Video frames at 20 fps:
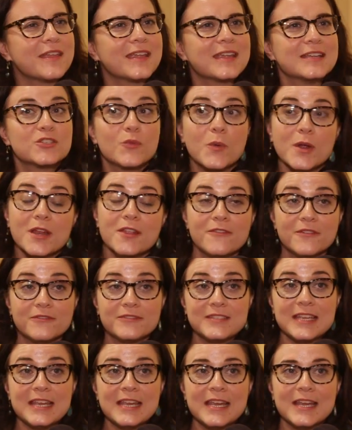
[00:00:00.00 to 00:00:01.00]
think in
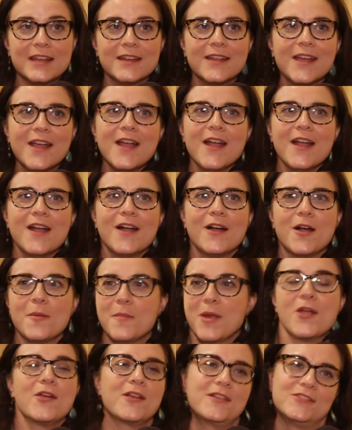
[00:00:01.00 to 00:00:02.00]
2015,
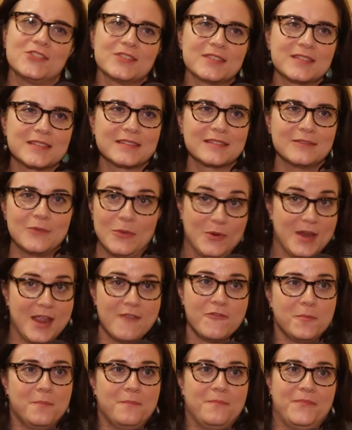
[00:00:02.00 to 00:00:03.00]
America's just we
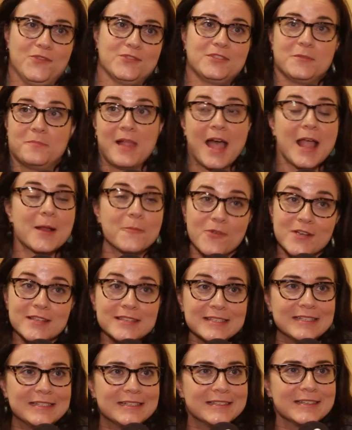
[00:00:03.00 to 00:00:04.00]
have a there's a black
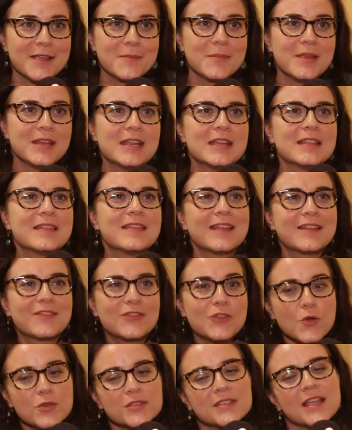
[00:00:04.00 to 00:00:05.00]
president. I mean, it,
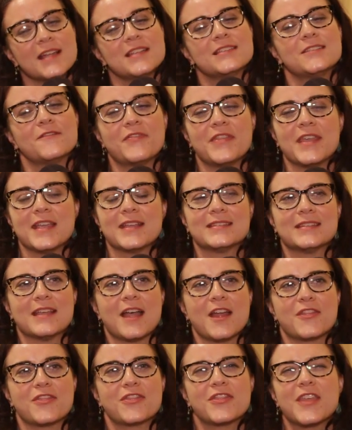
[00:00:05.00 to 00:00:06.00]
like those kinds of things
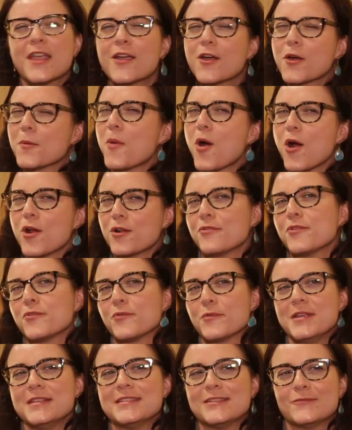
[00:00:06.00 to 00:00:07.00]
I think are part of the
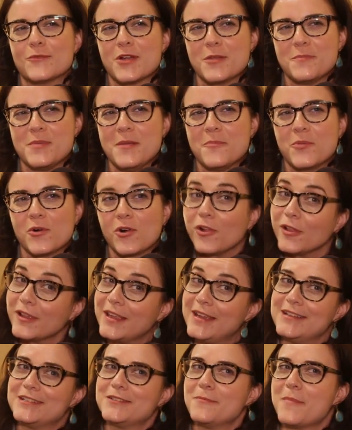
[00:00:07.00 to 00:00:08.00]
reason why people
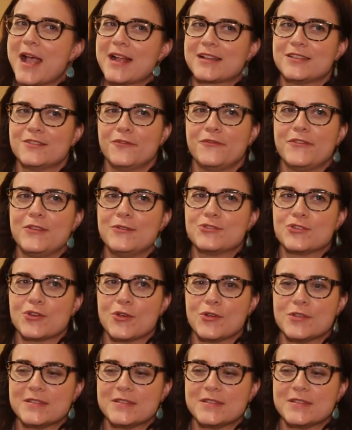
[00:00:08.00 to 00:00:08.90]
cling to Back to the Future